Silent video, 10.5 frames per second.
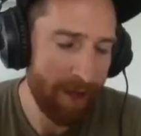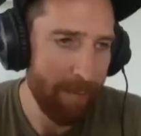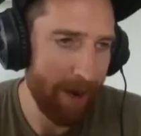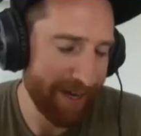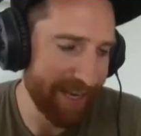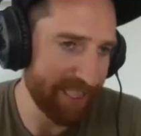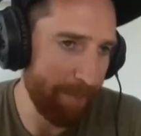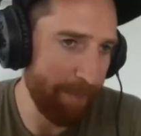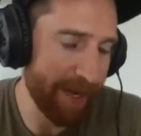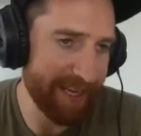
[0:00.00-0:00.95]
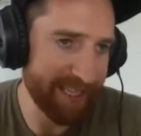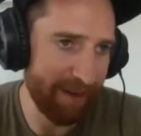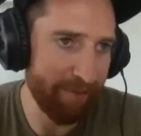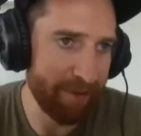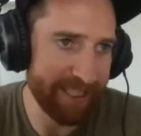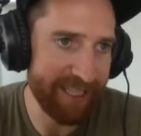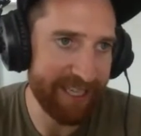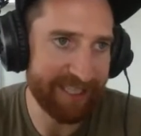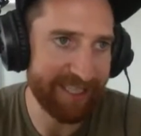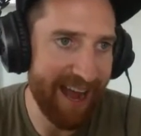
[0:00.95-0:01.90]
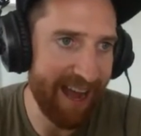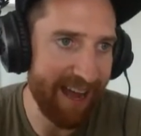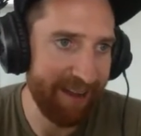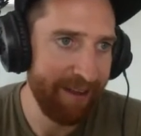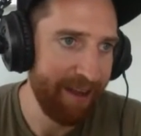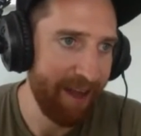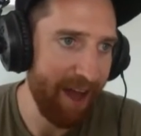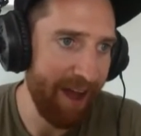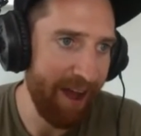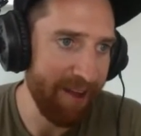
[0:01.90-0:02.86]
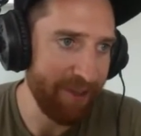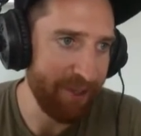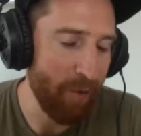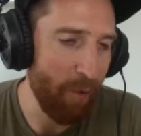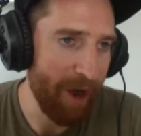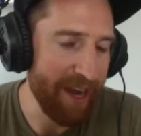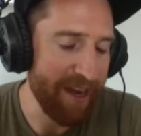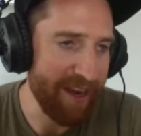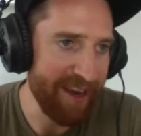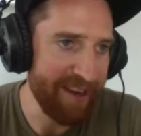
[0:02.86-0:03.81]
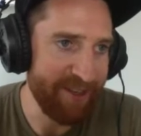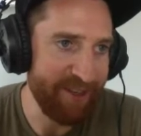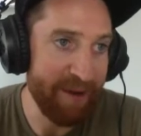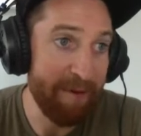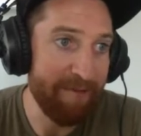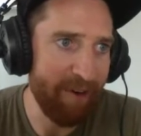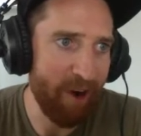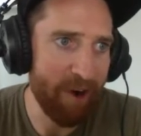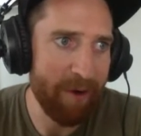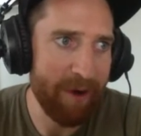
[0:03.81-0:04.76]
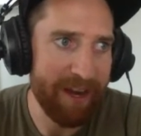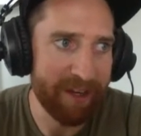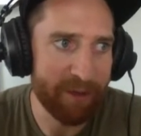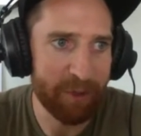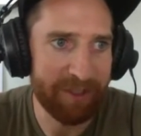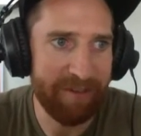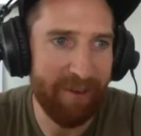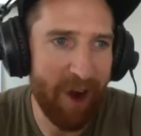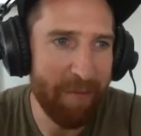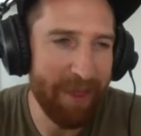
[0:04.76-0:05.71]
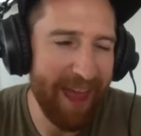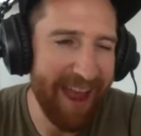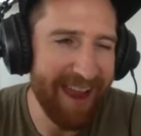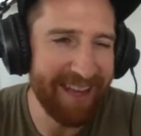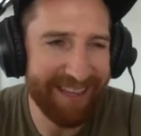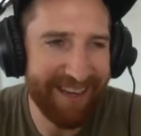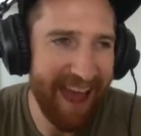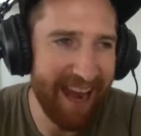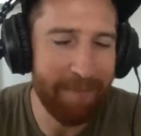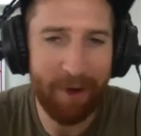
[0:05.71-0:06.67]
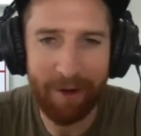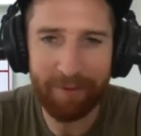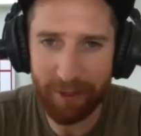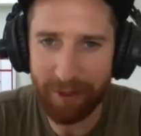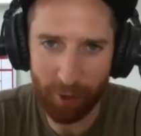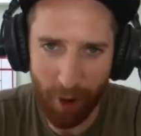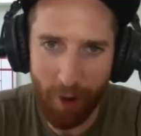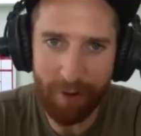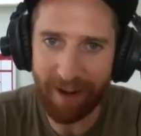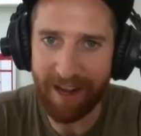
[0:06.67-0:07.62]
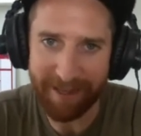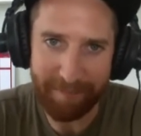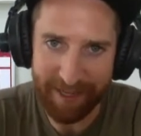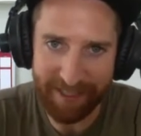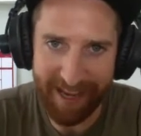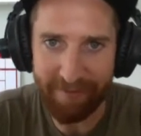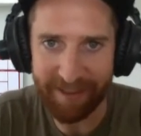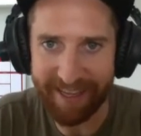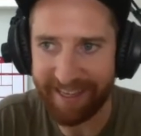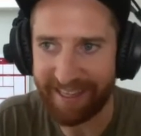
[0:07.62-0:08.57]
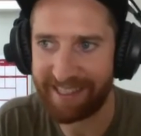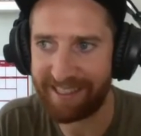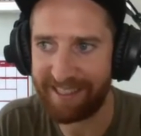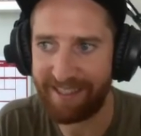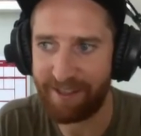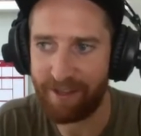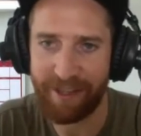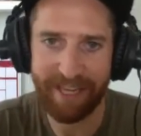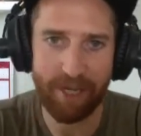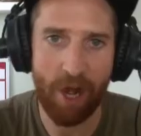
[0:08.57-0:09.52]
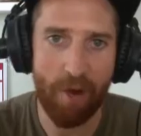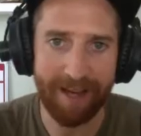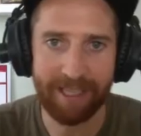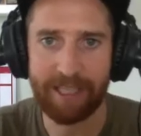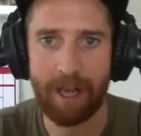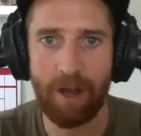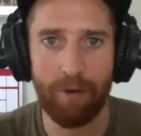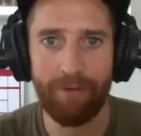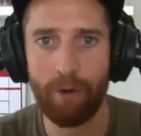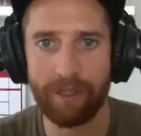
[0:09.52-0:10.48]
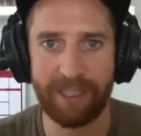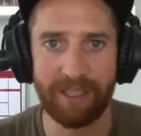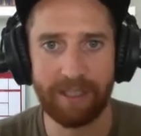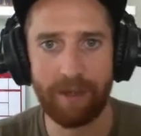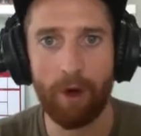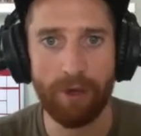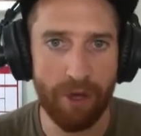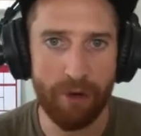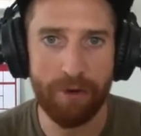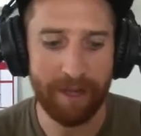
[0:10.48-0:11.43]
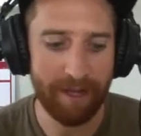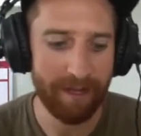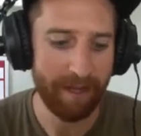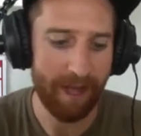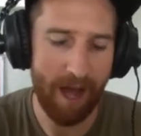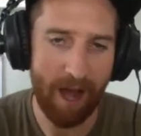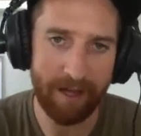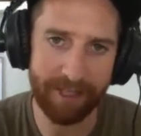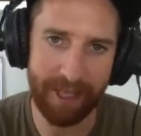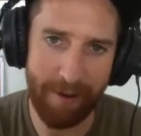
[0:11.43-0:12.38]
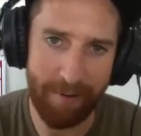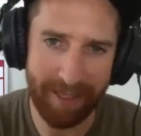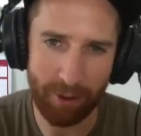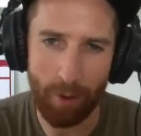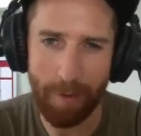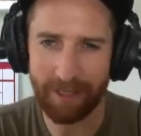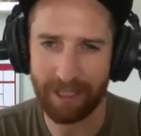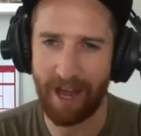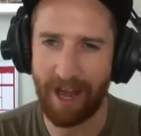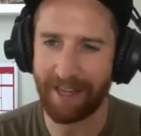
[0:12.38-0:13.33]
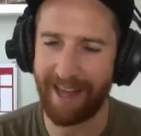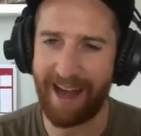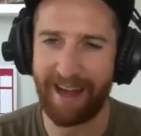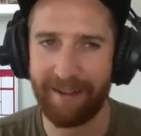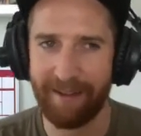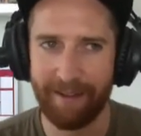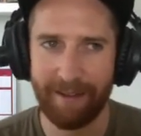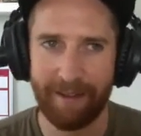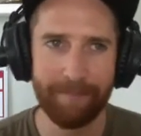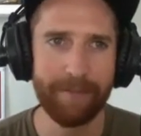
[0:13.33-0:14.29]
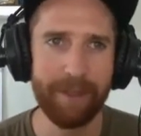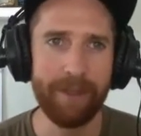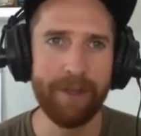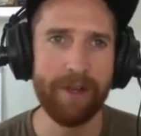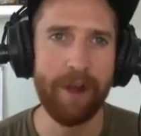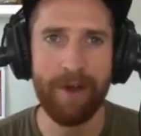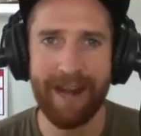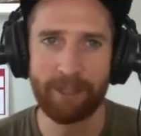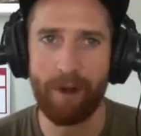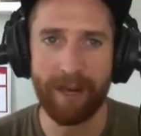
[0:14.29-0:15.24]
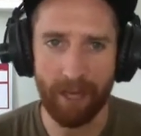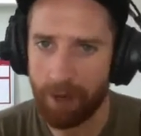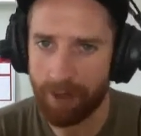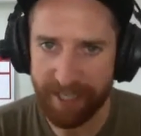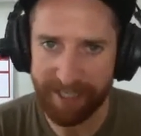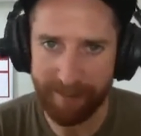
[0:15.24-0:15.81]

But I guess the biggest difference is that, do you know what, in a gym environment, in a CrossFit environment, there is an element of control, like, because everything there's no external forces on you. So 100%. There is almost like that, you know, and that's where coaching is